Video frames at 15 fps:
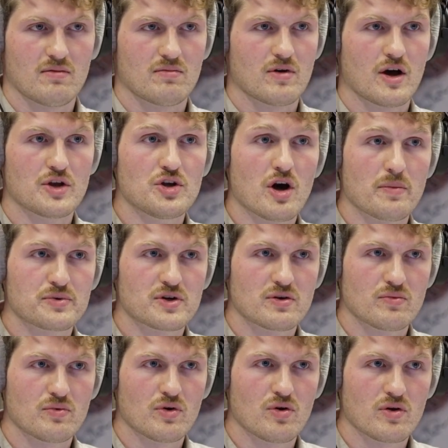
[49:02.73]

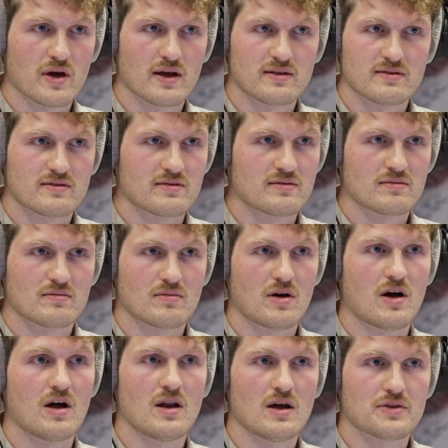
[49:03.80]
adoption will get
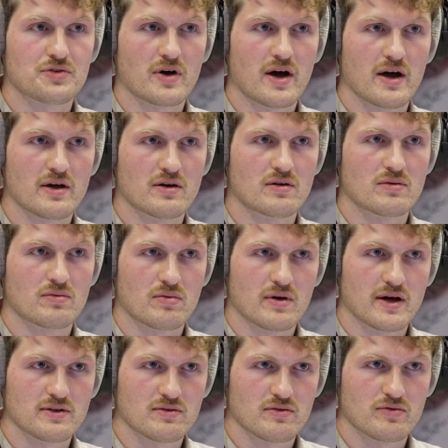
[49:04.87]
a lot higher,
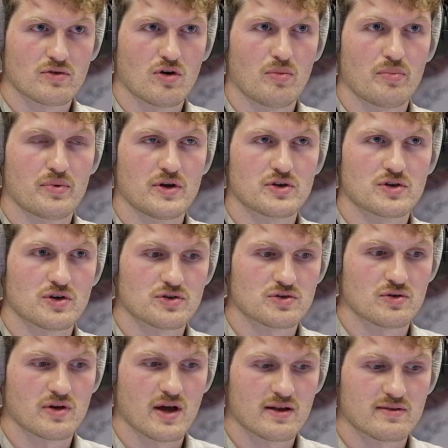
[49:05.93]
right? If companies
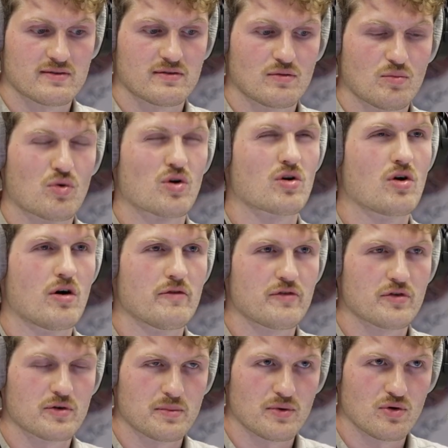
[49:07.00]
also get more
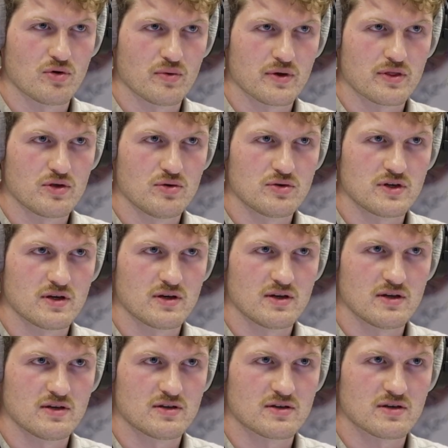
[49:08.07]
comfortable with using
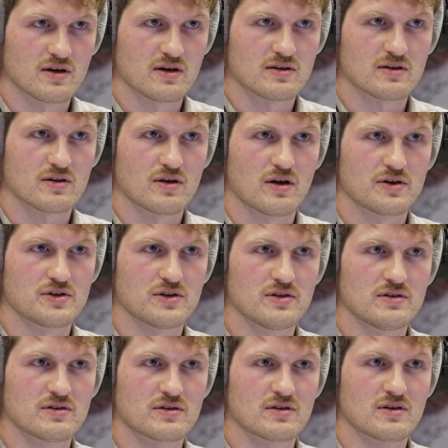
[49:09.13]
these
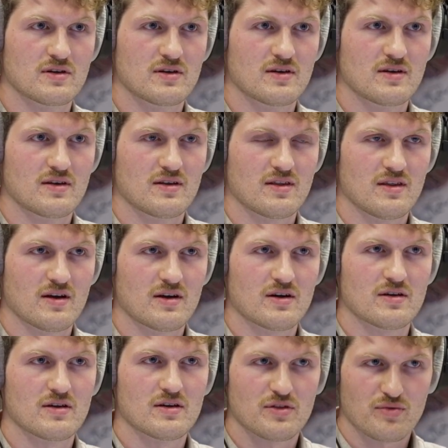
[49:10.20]
technologies,
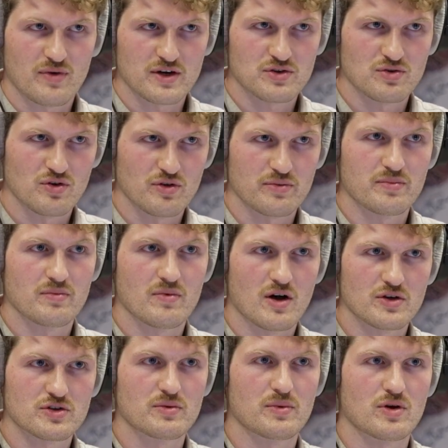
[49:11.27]
the threshold
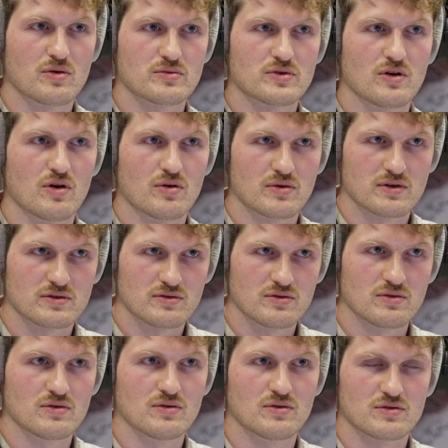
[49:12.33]
also becomes lower
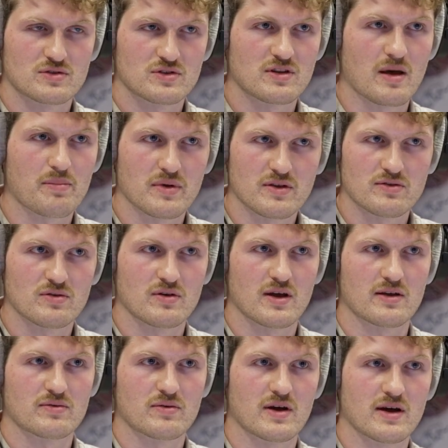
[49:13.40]
to step into
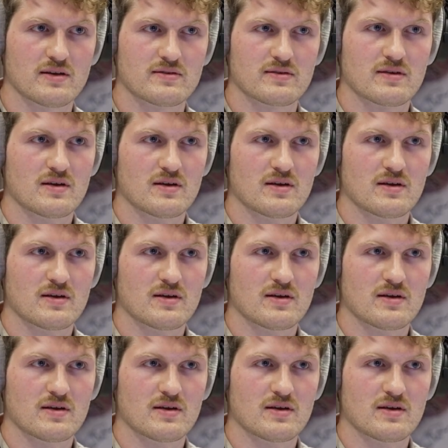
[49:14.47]
that, right?